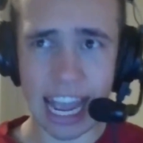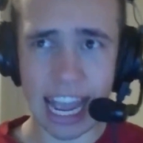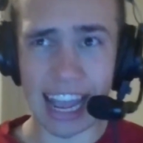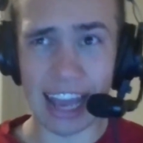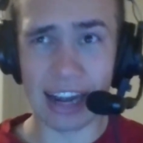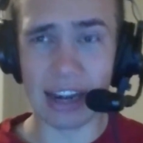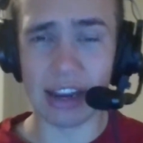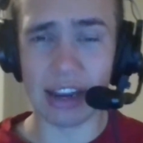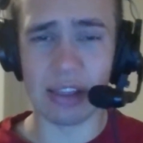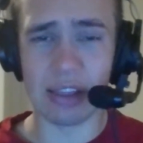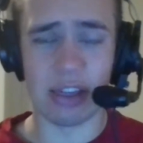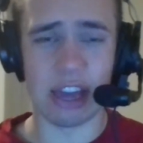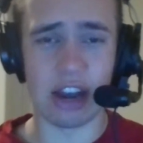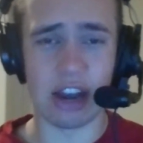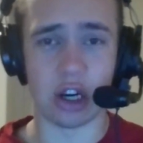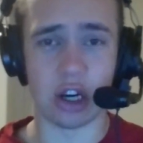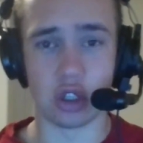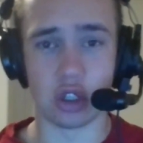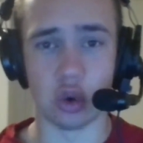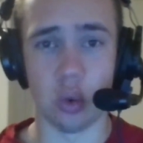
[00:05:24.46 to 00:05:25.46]
And
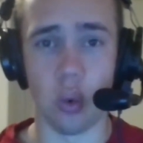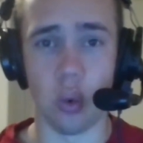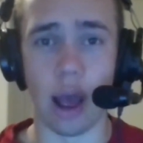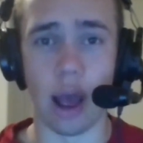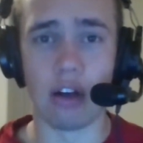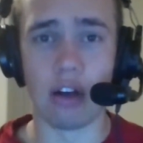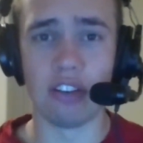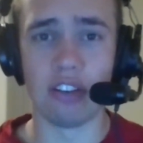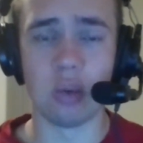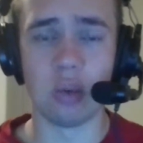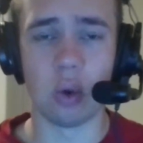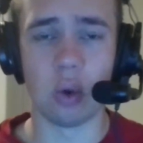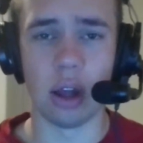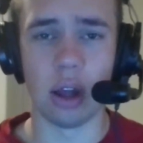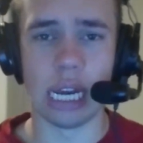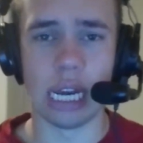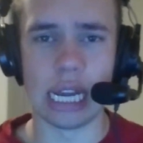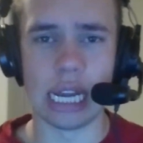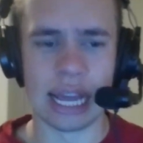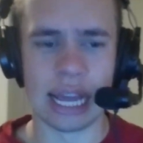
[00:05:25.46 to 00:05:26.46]
they are
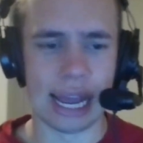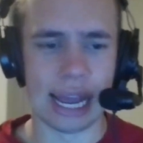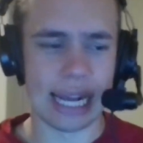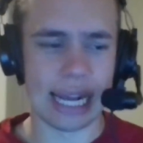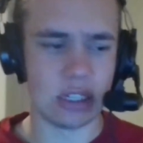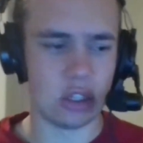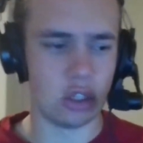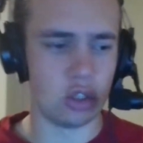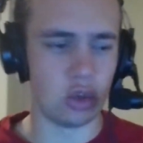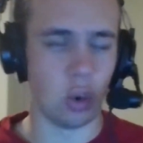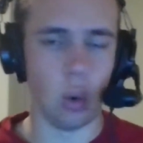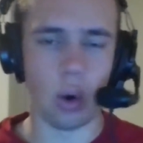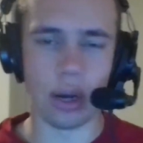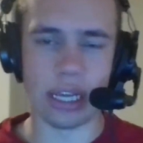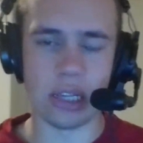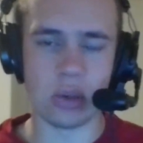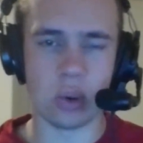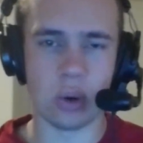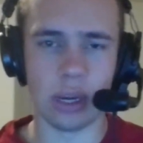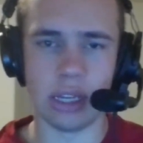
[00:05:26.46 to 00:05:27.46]
12-1 as the
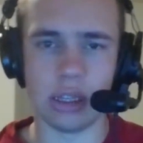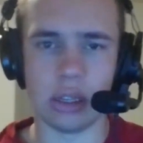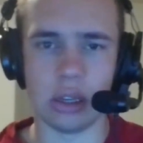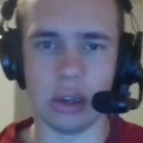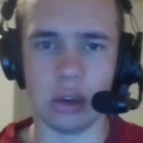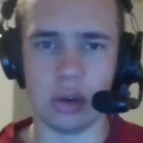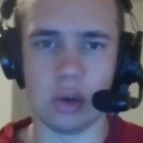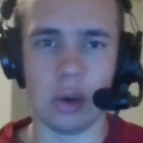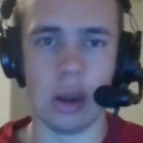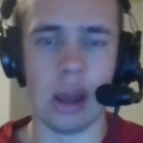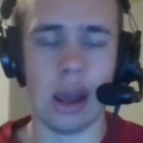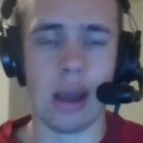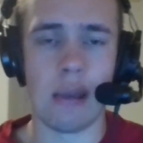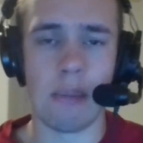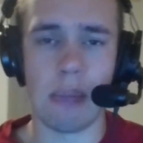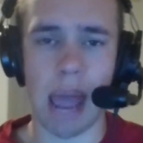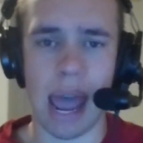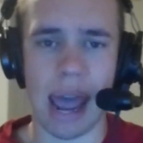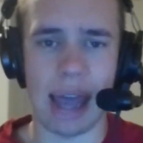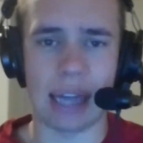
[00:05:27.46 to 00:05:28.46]
2022
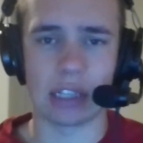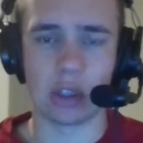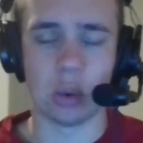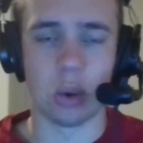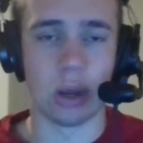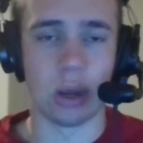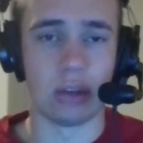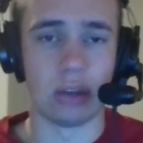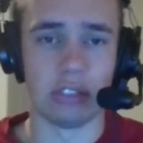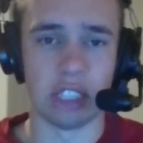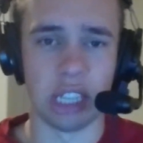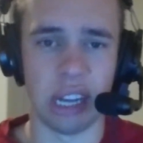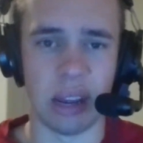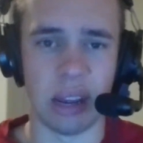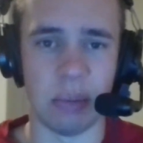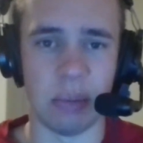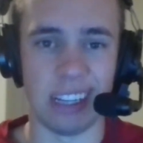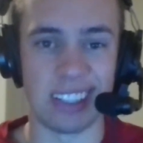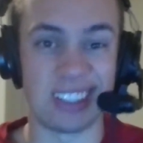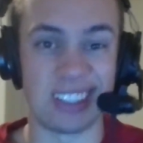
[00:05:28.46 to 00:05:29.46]
Pac-12
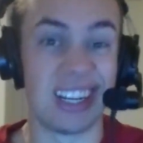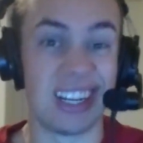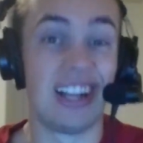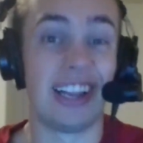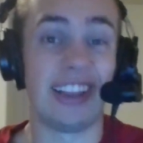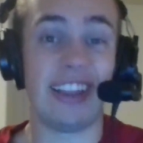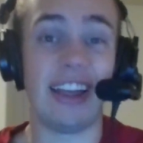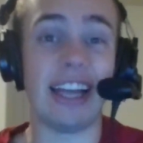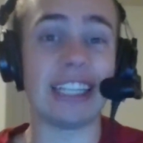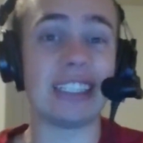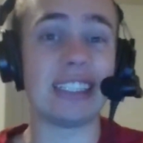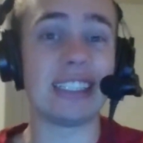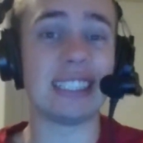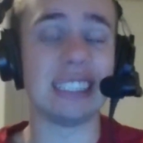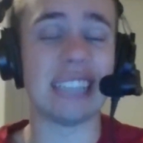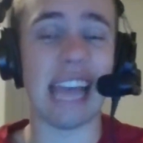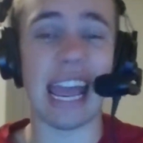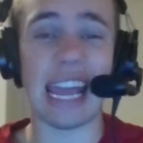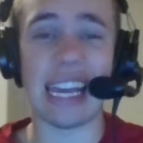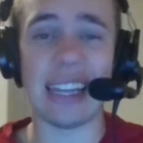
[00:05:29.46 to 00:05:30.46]
champions. Let's
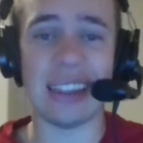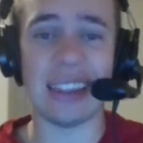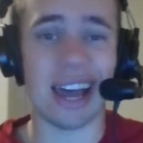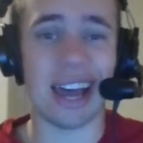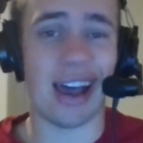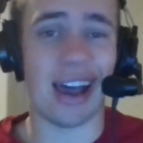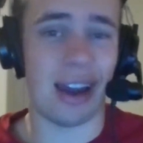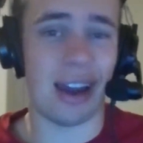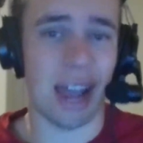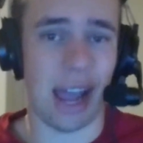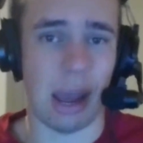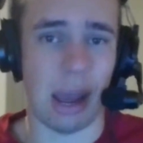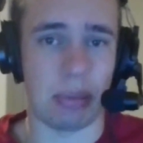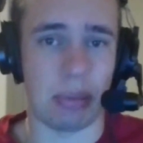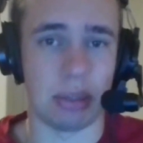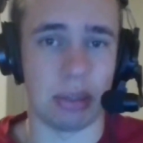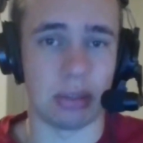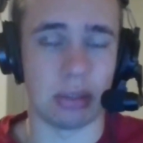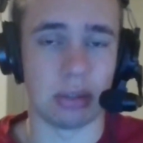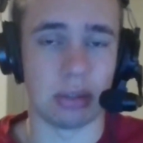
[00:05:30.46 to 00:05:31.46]
say that
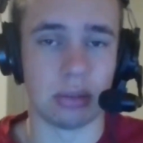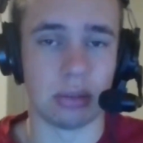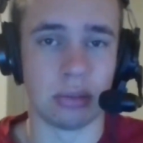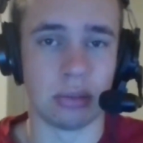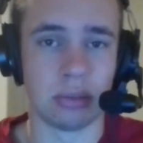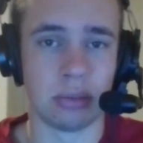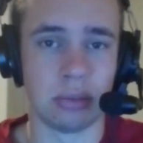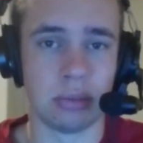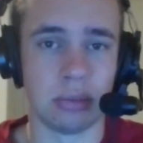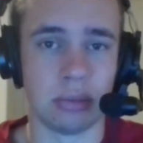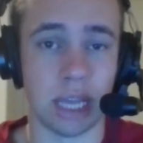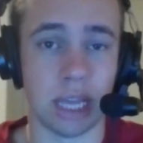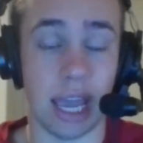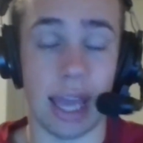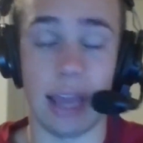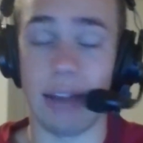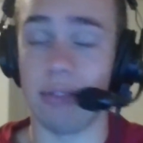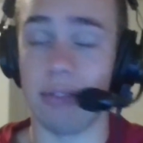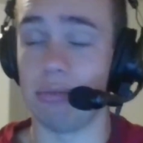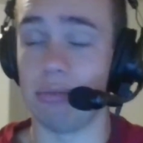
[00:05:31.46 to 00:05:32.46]
happens.
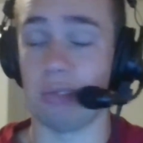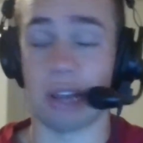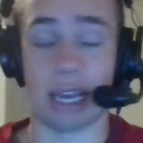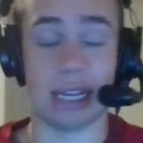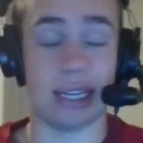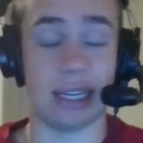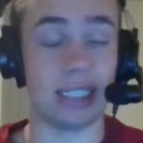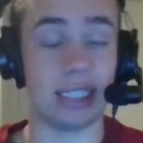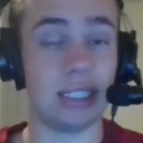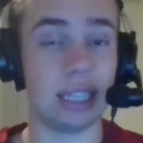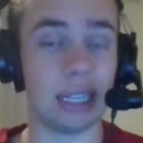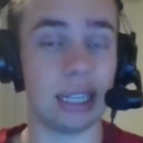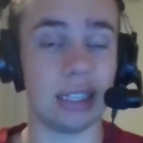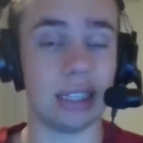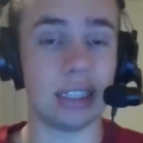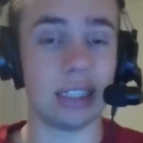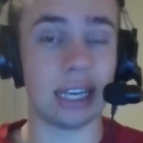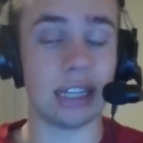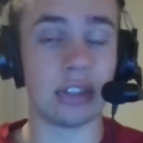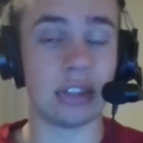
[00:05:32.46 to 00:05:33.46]
And like I
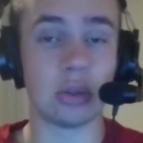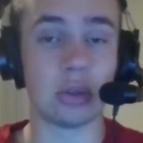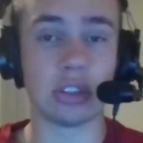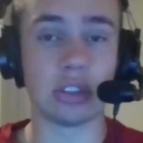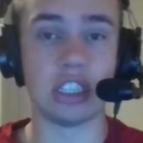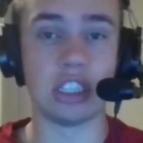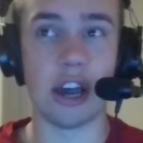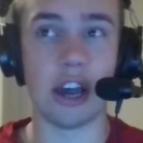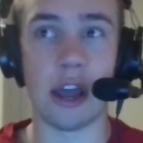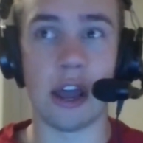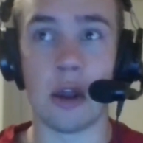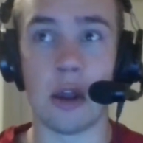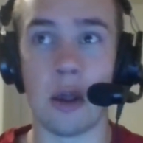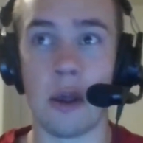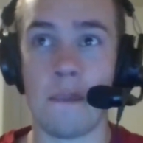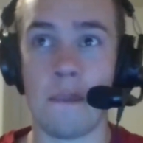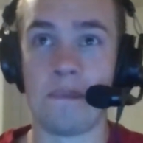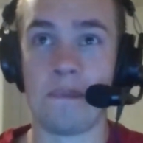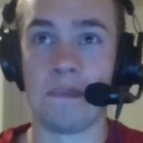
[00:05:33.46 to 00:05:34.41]
said, the schedule is not